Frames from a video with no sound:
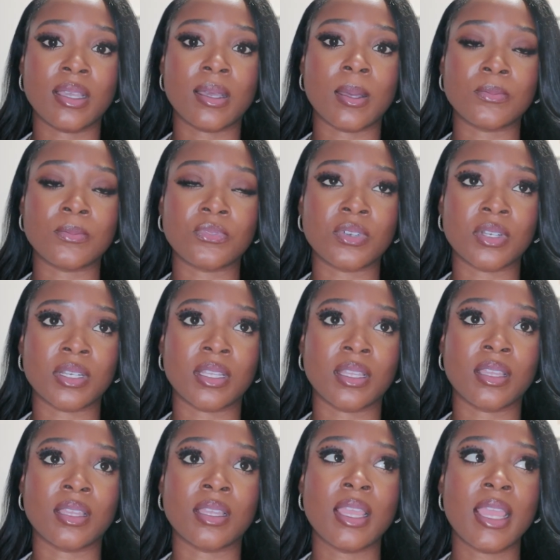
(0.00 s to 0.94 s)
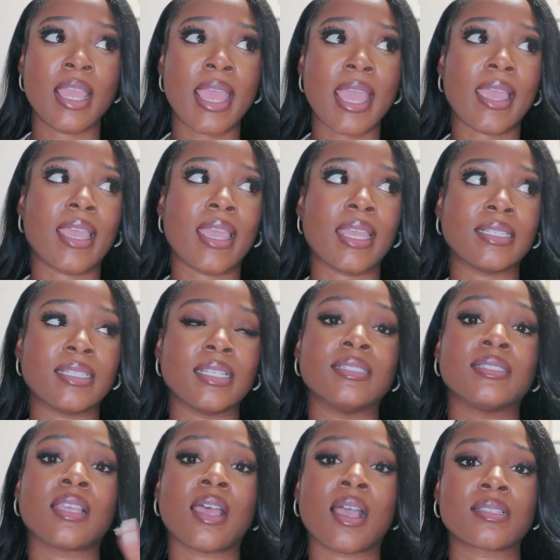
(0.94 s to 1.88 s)
comforting and
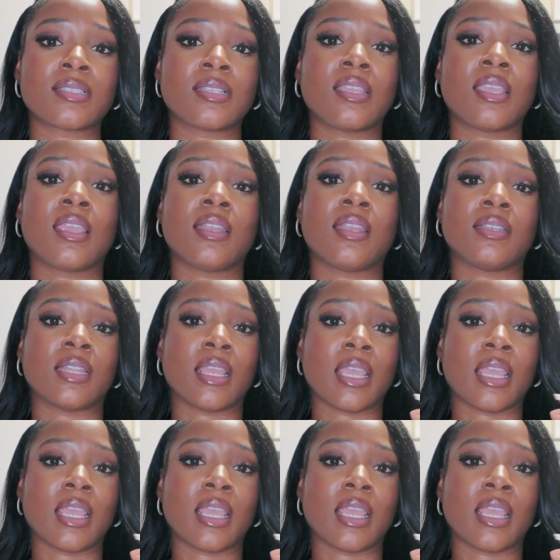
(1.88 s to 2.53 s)
intoxicating.